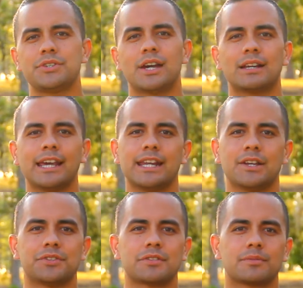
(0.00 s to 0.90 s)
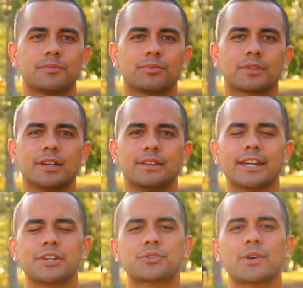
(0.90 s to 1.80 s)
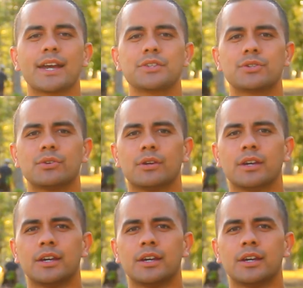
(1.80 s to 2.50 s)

young ladies that is trying to